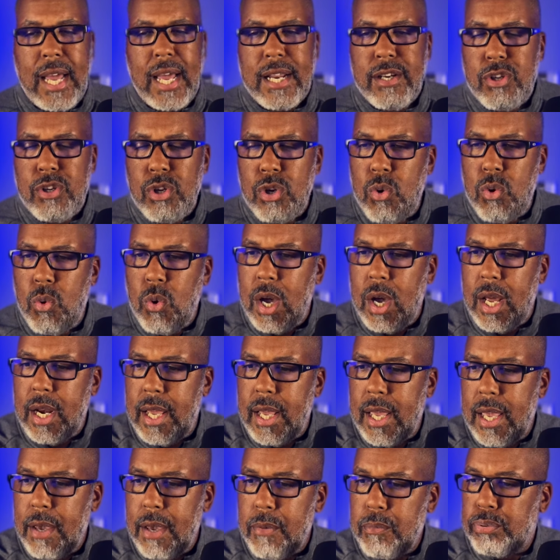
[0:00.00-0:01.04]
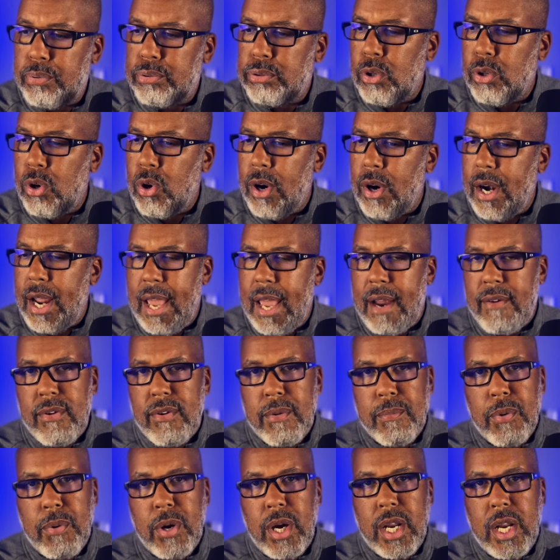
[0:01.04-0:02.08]
I, I do want to implore
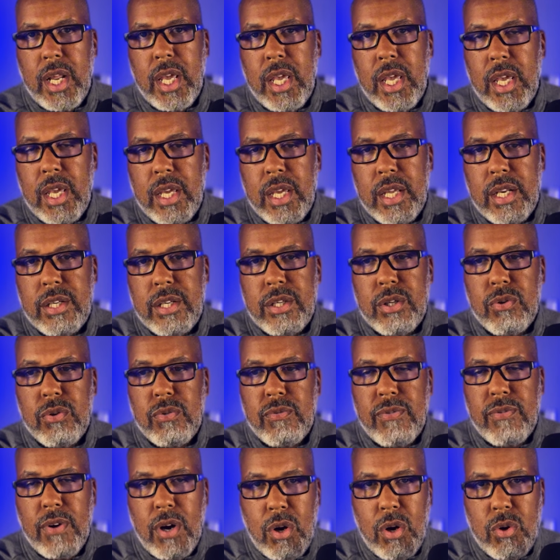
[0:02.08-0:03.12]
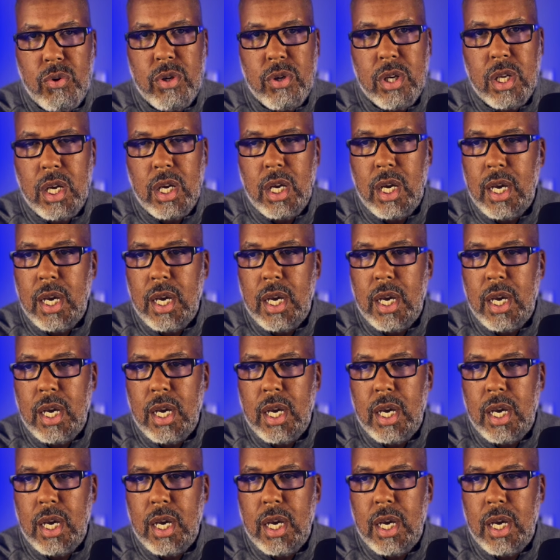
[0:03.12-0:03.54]
everybody to vote.